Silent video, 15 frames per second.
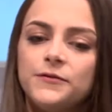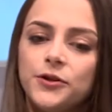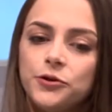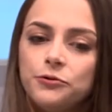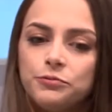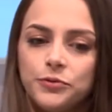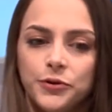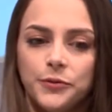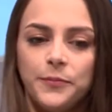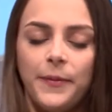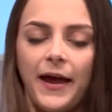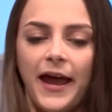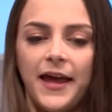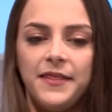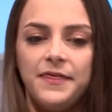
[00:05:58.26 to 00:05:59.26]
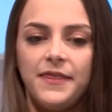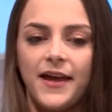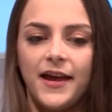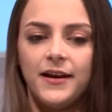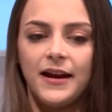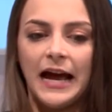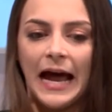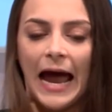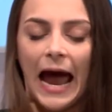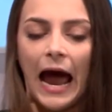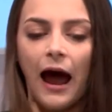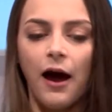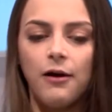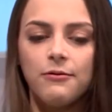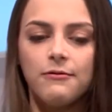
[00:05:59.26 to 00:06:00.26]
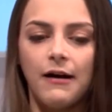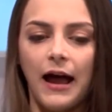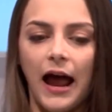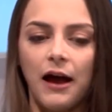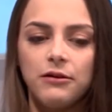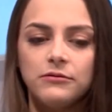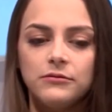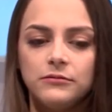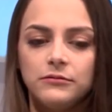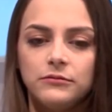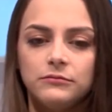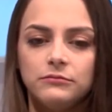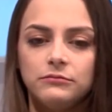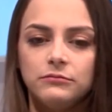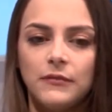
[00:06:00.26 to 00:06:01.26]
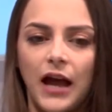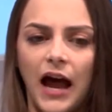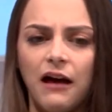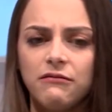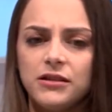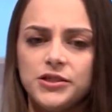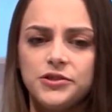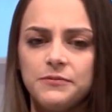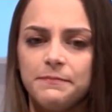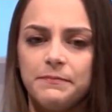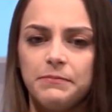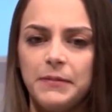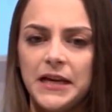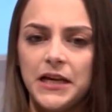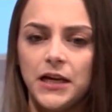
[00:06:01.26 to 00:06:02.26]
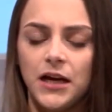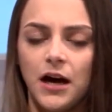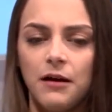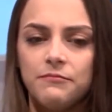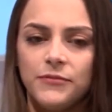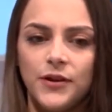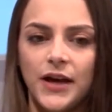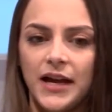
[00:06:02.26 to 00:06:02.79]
the group, and then how did you become the